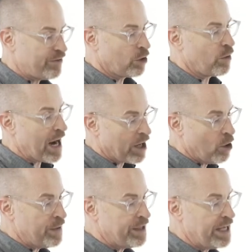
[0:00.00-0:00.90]
to crack
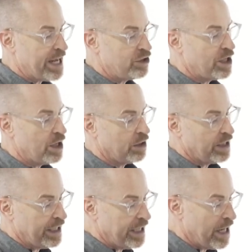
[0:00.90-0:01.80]
open the eggshell,
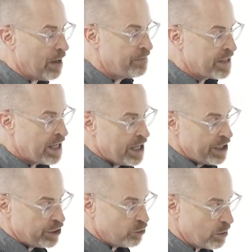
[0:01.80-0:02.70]
clean it up,
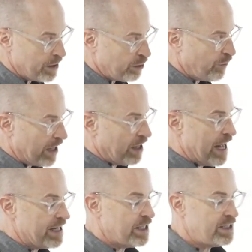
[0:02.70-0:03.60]
distribute the final
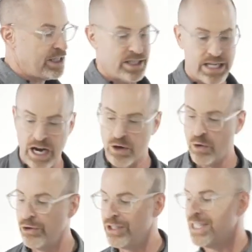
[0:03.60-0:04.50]
assets to the
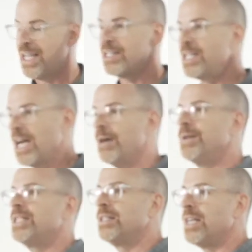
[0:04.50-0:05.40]
stockholders. It takes time,
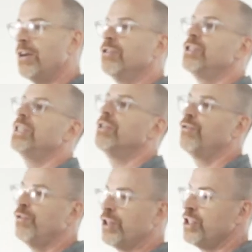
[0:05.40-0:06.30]
it takes energy, there's
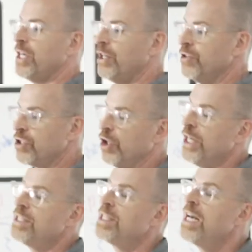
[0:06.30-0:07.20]
friction, there's
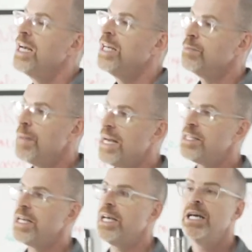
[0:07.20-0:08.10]
grease, it's
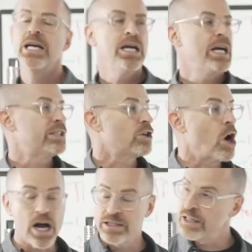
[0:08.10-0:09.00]
messy, it's
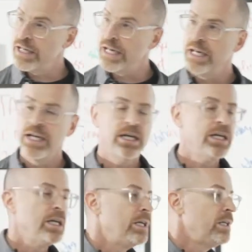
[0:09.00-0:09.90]
costly.
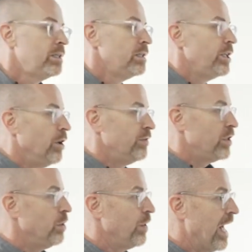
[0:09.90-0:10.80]
You don't have to
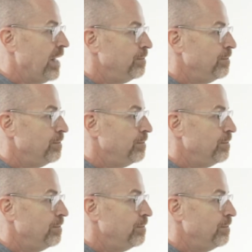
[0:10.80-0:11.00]
deal with that.